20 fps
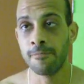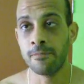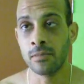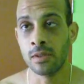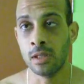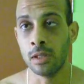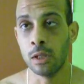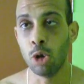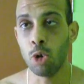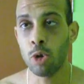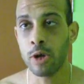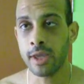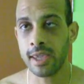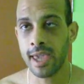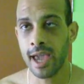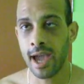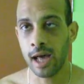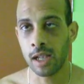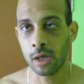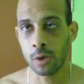Low in
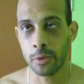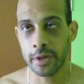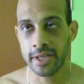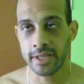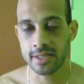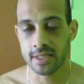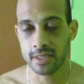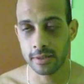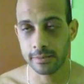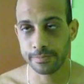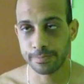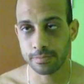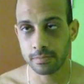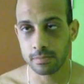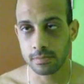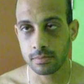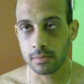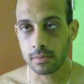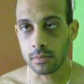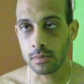calories,
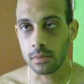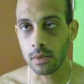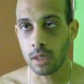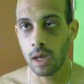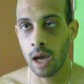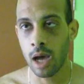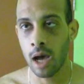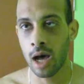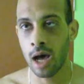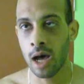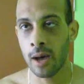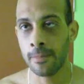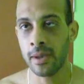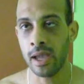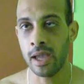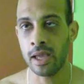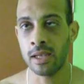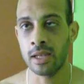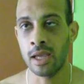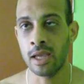
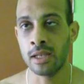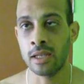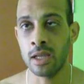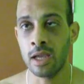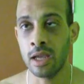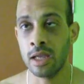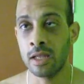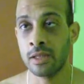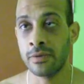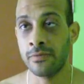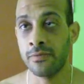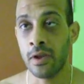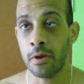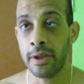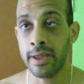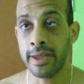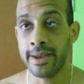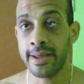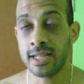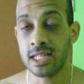and
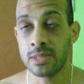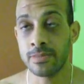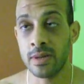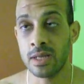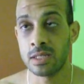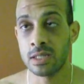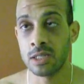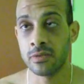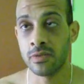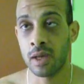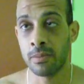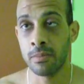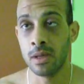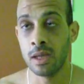very inexpensive.